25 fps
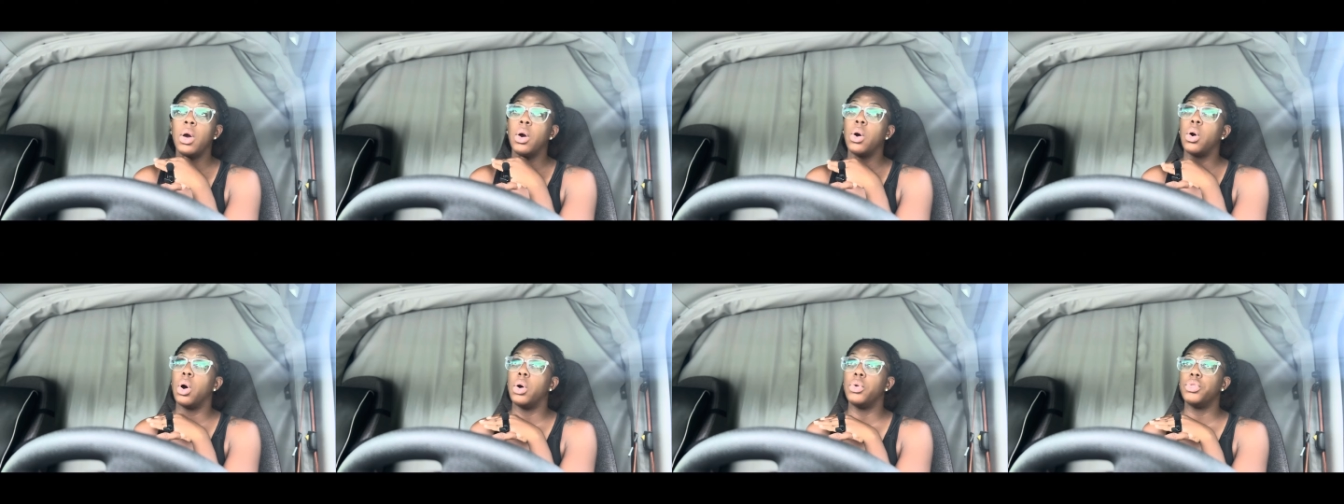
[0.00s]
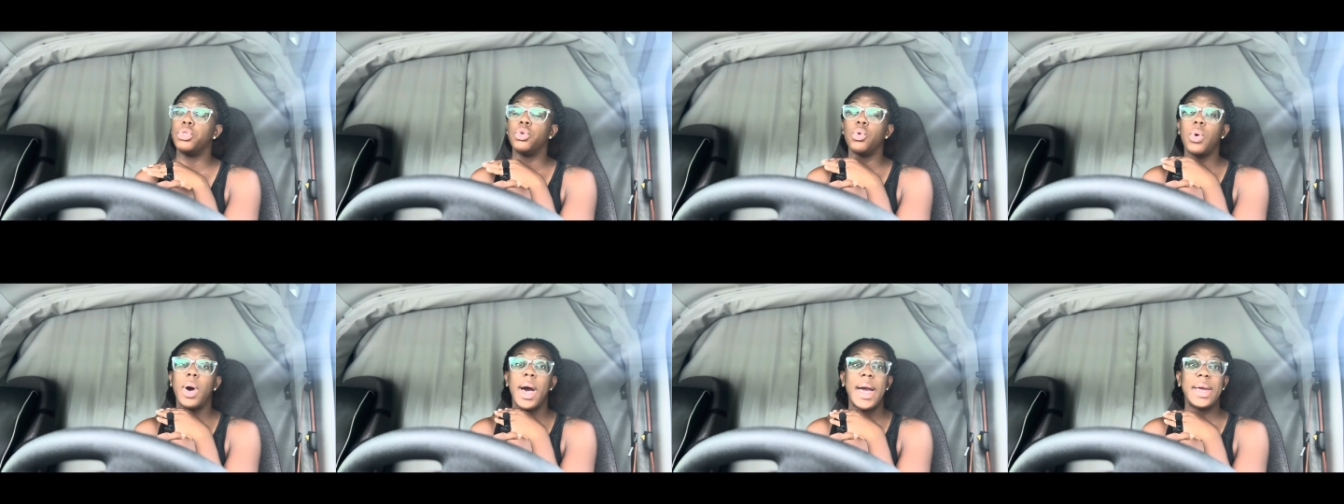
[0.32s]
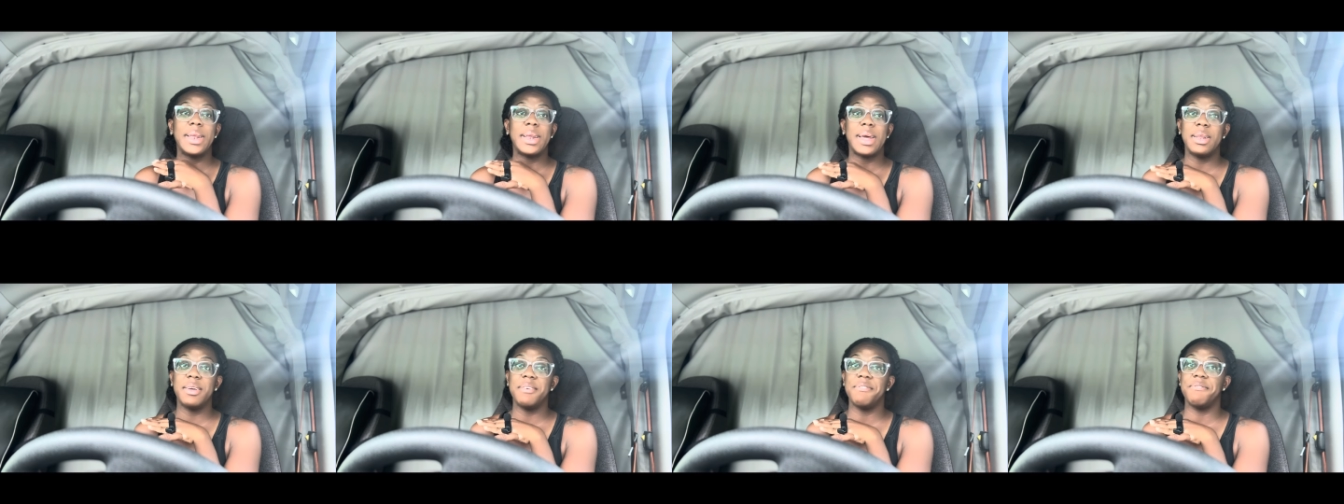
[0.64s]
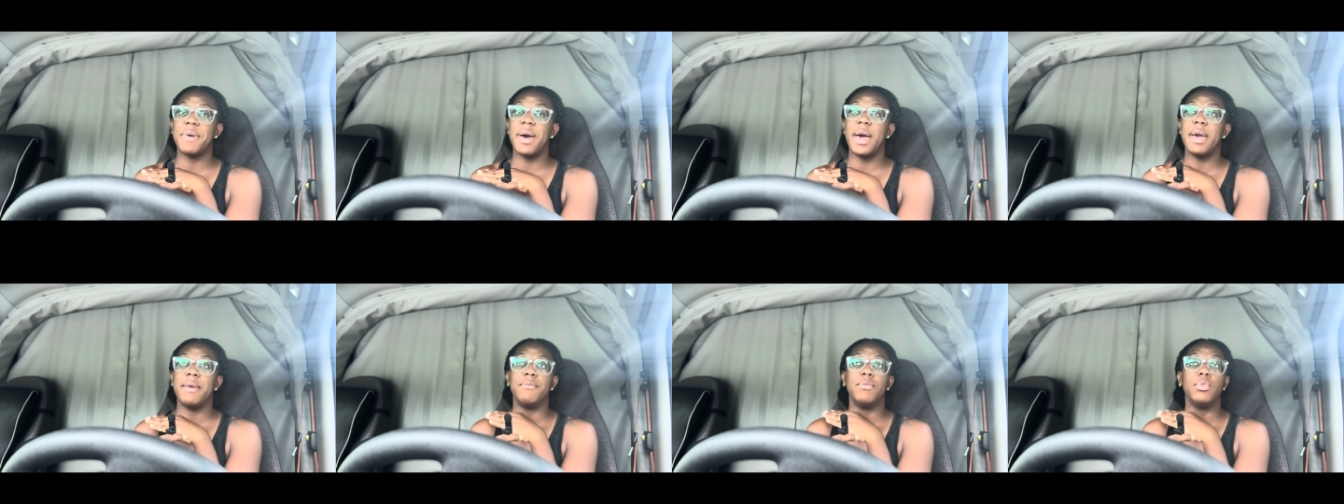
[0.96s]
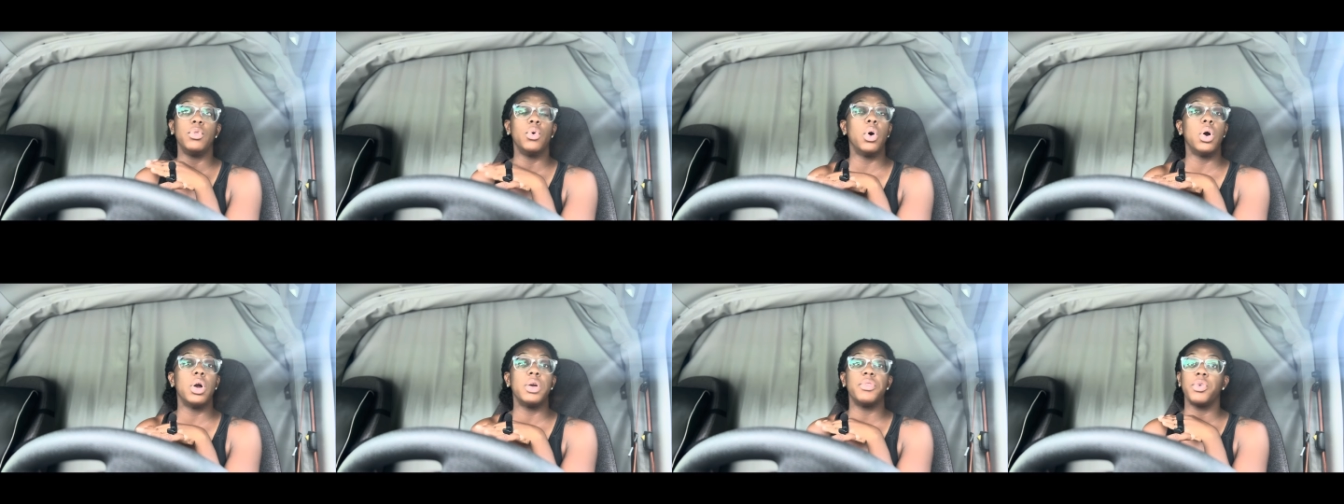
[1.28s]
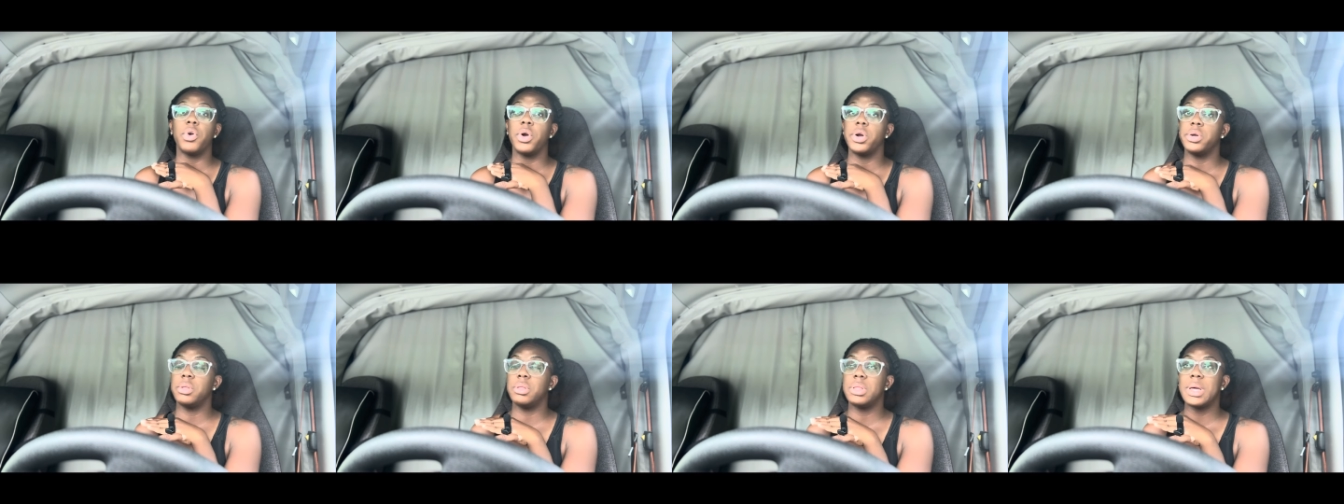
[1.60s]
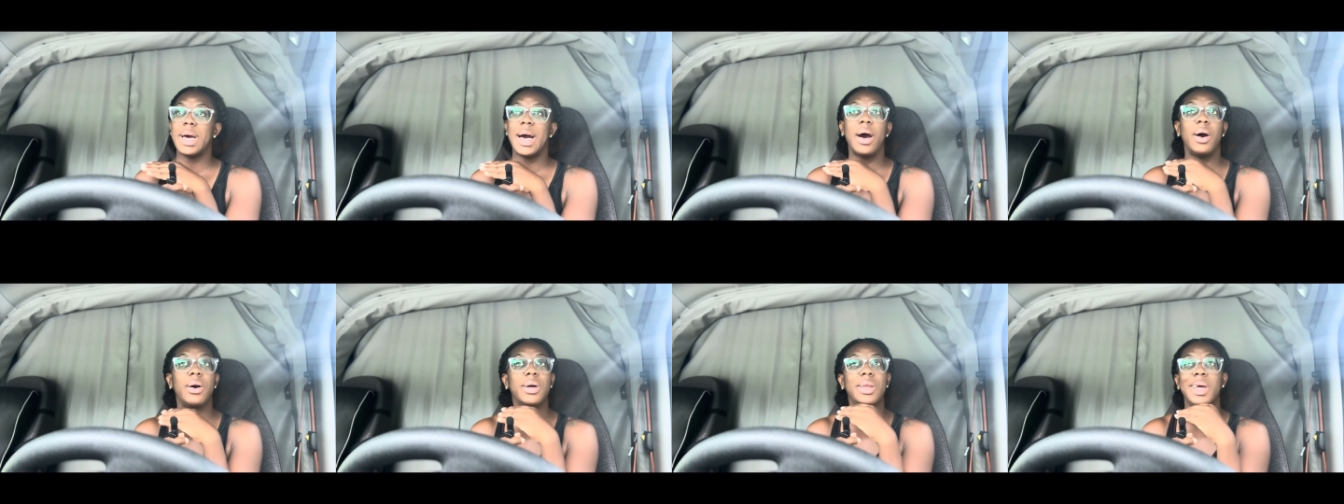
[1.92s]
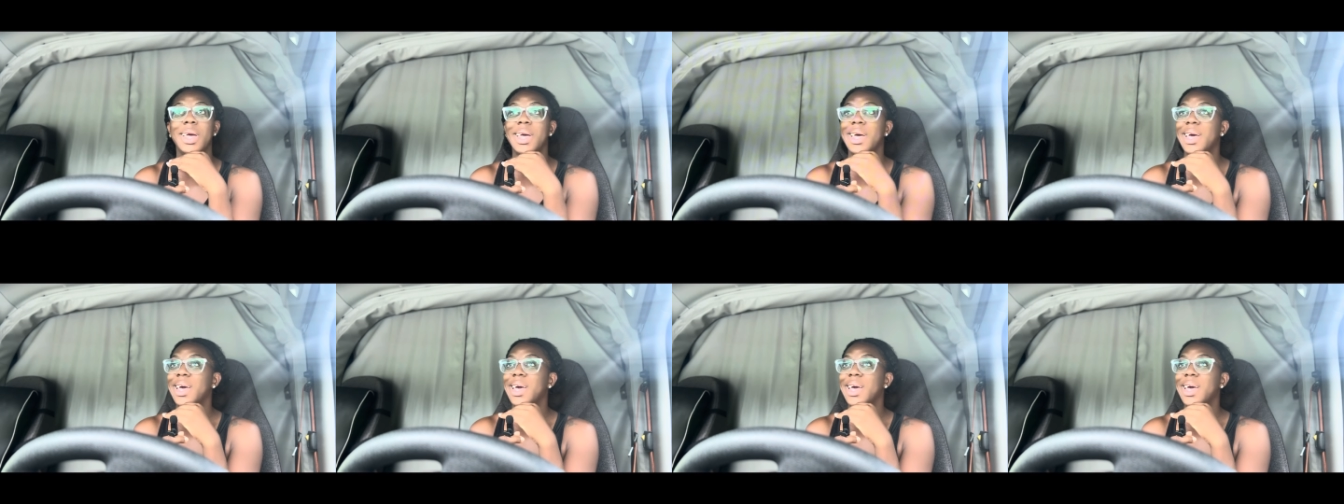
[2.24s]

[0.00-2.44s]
going through I-95 north or south,